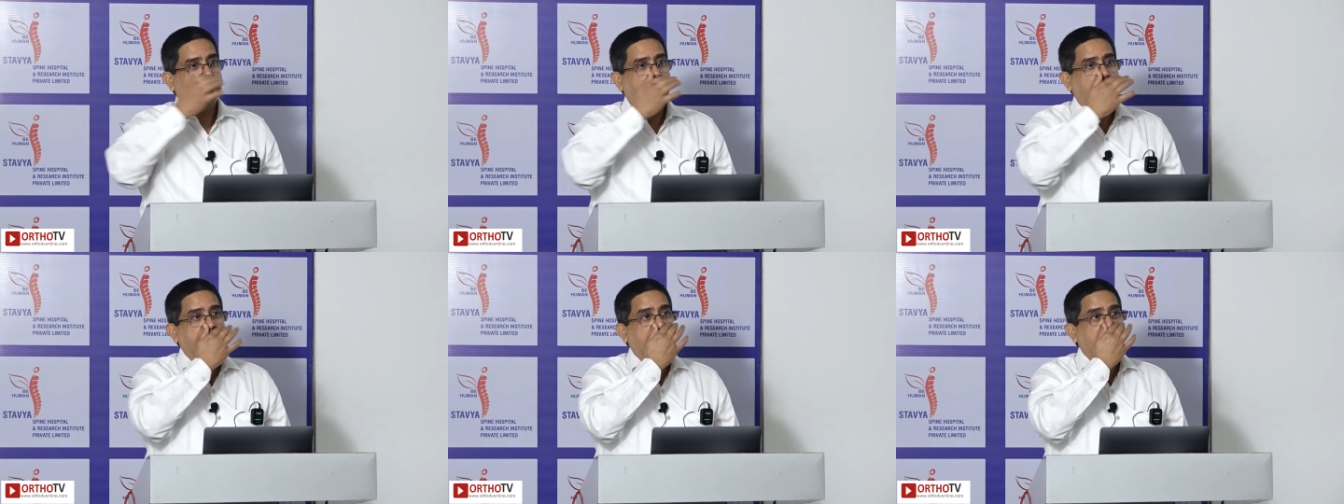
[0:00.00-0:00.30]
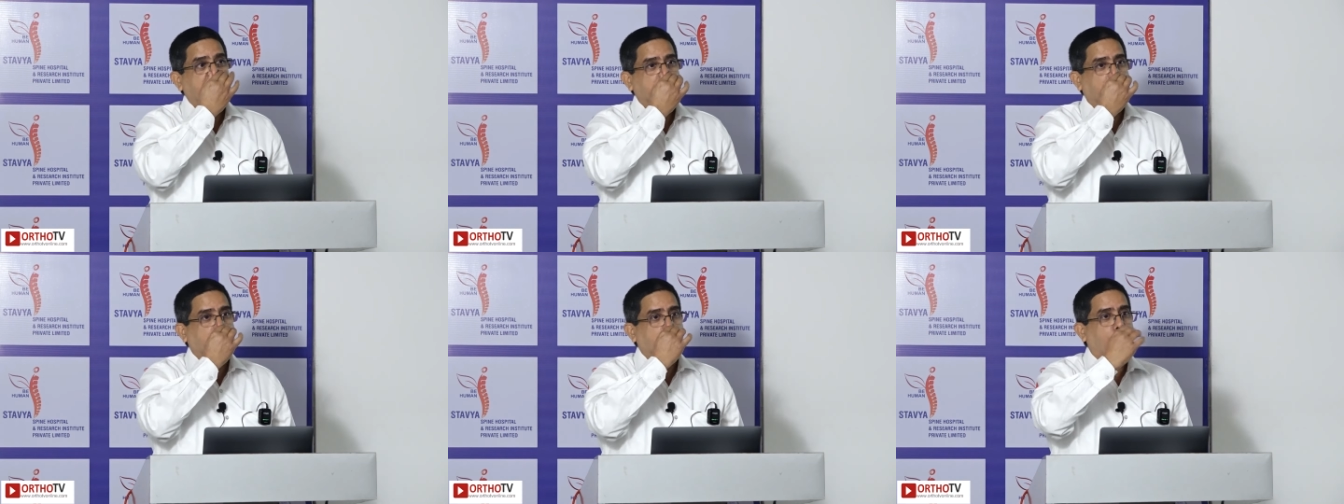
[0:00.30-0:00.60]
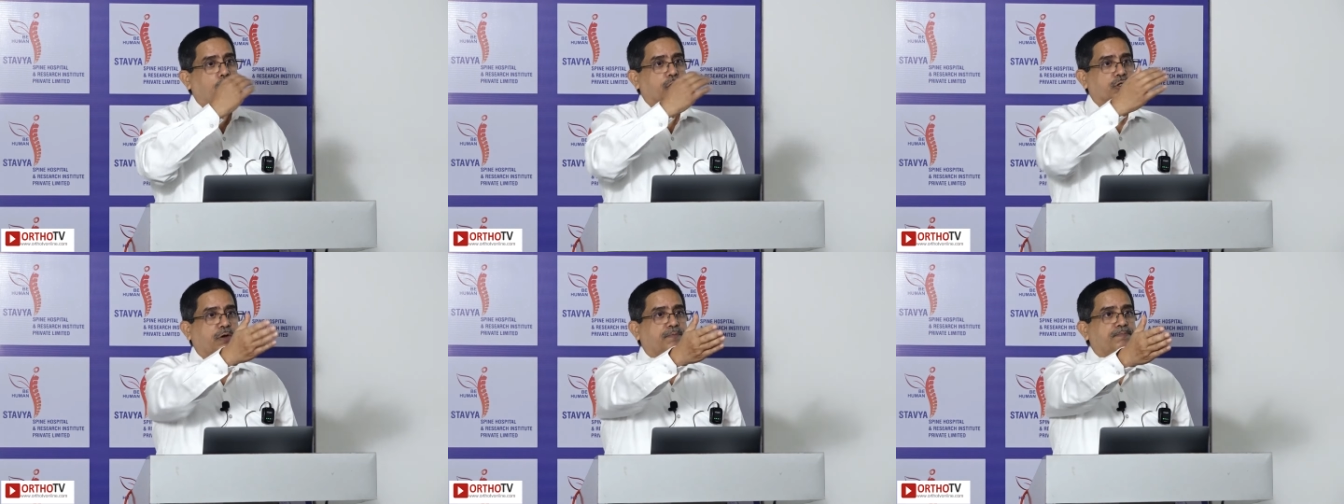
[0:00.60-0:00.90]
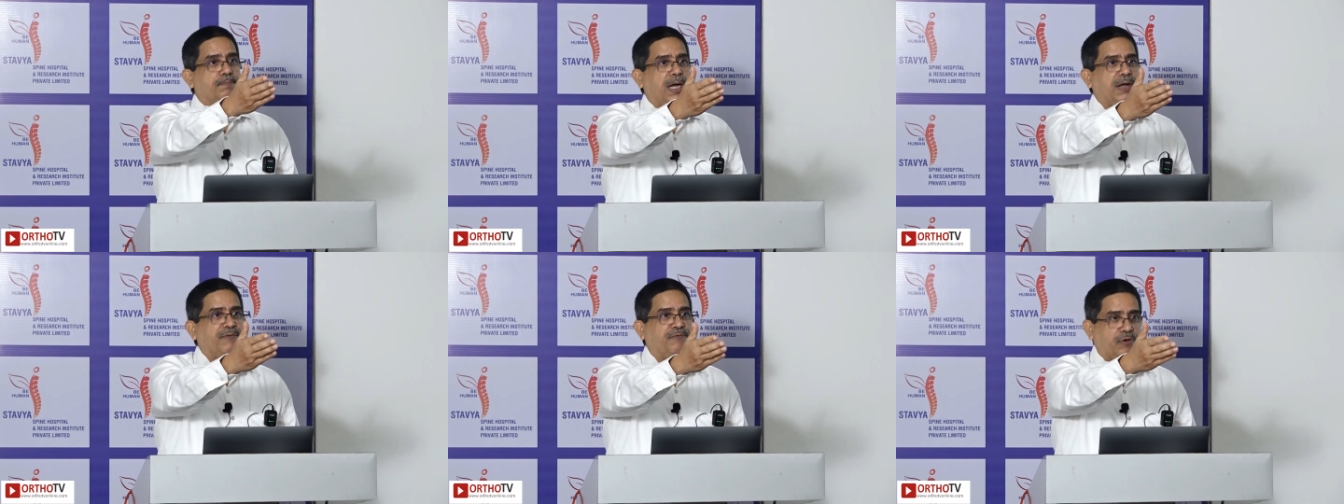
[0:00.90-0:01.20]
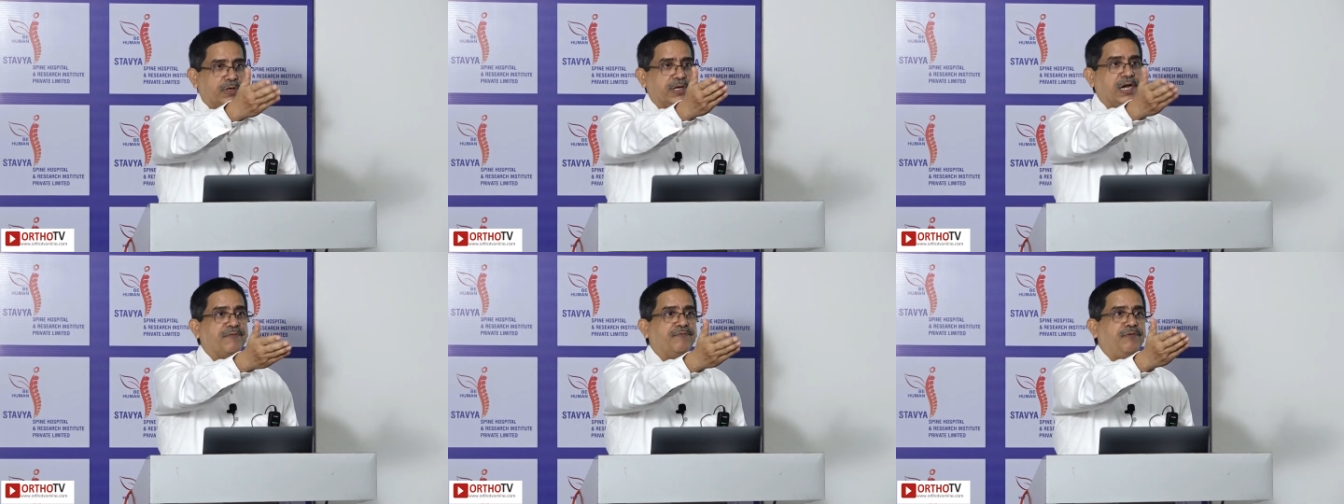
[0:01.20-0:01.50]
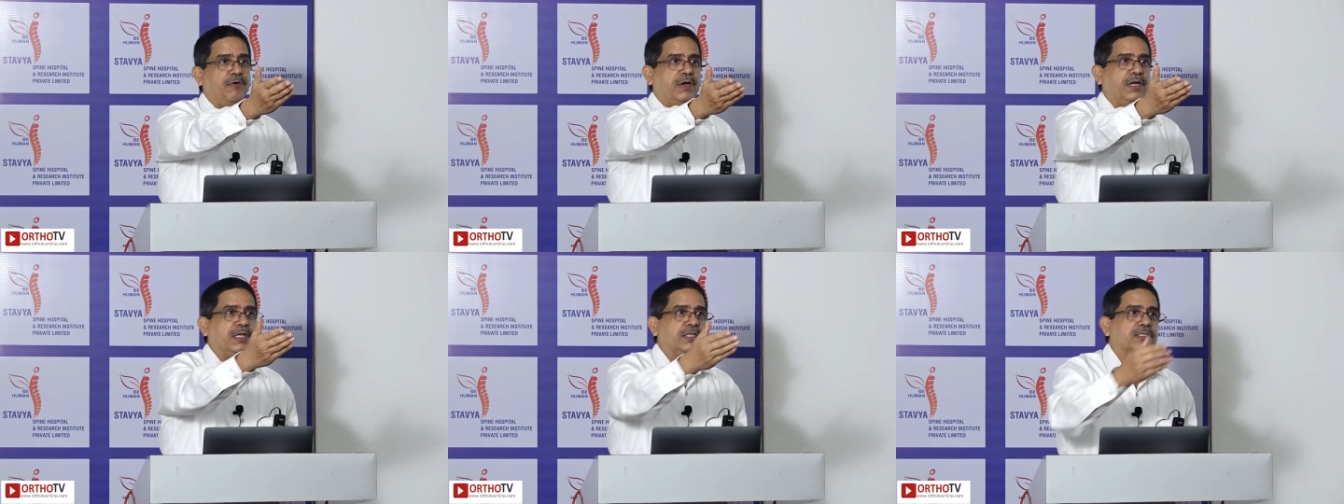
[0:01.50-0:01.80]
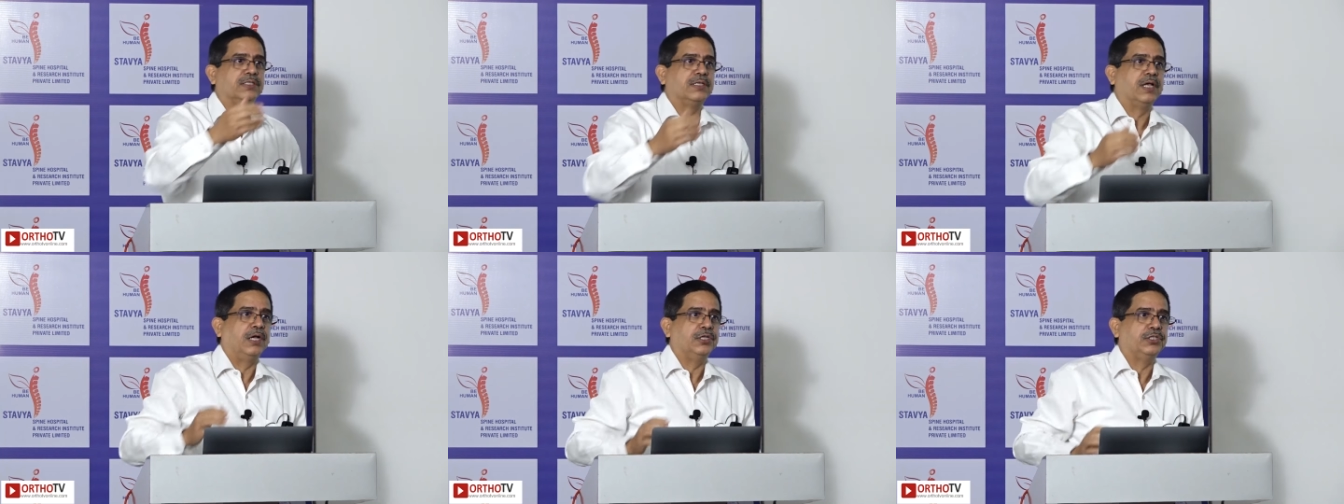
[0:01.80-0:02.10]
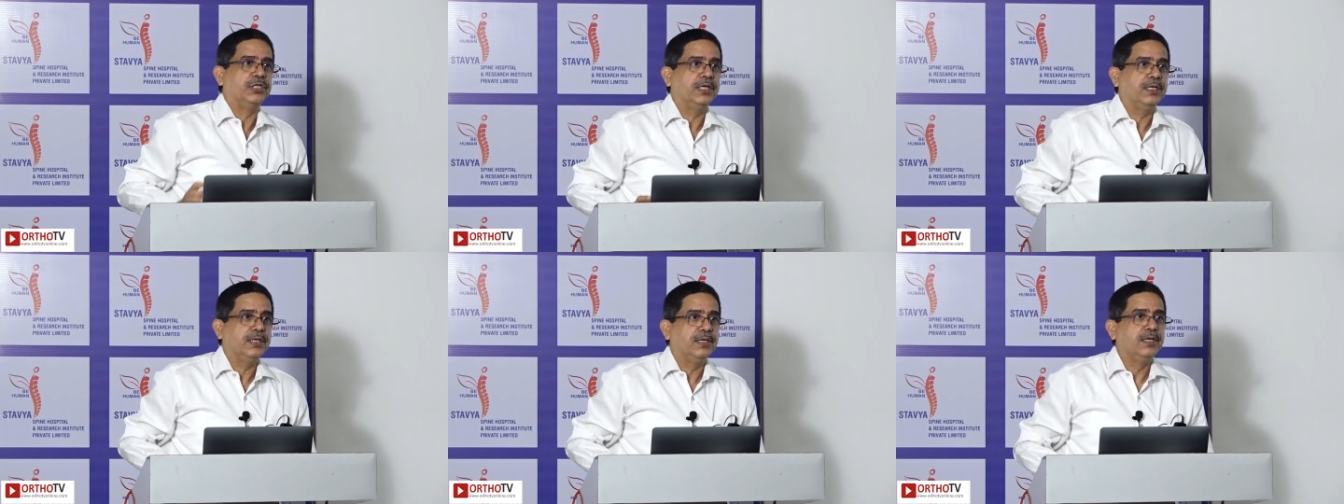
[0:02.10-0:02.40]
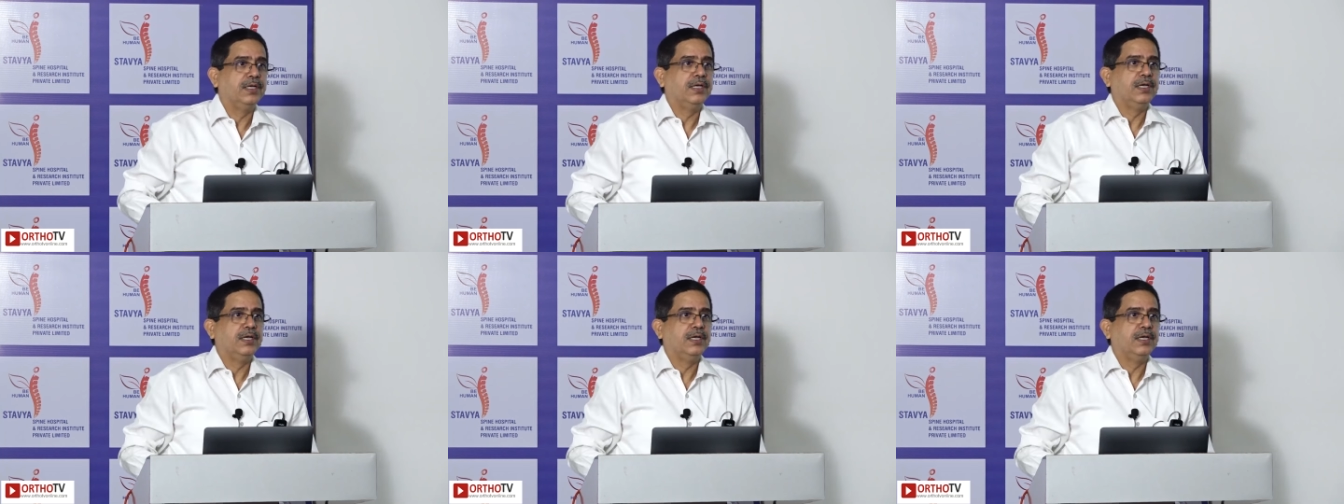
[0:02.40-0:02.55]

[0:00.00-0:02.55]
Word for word: and that is the cause of my forgetfulness, Ajay.